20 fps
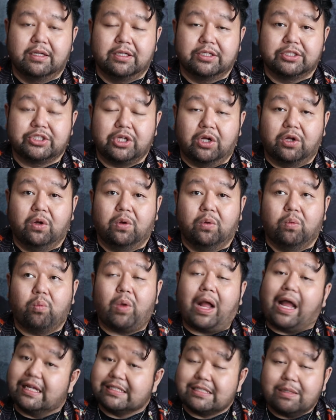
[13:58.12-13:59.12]
So,
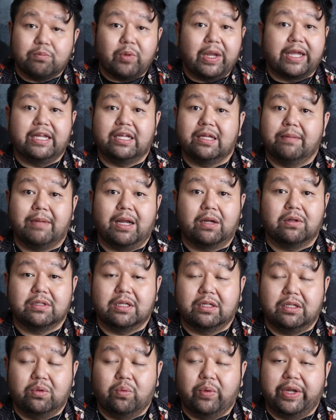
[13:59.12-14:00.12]
well, as I'm waiting in
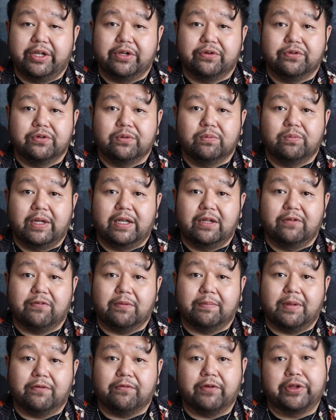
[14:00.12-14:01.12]
the waiting room, waiting for
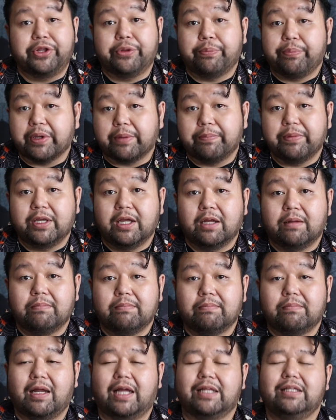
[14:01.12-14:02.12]
my friend to pick me
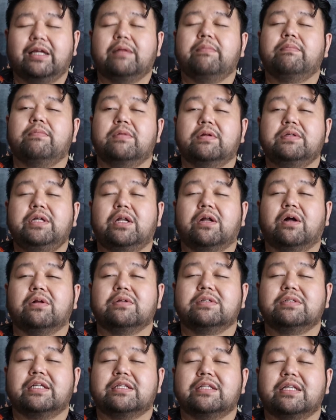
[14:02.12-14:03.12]
up, I did, you
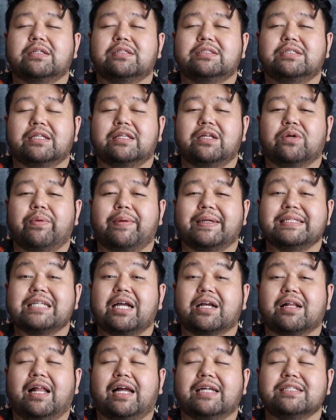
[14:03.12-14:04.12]
know, sit there with my
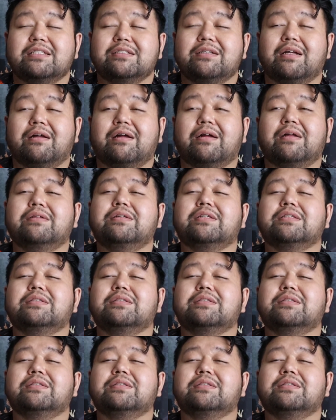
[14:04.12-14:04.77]
sunglasses on,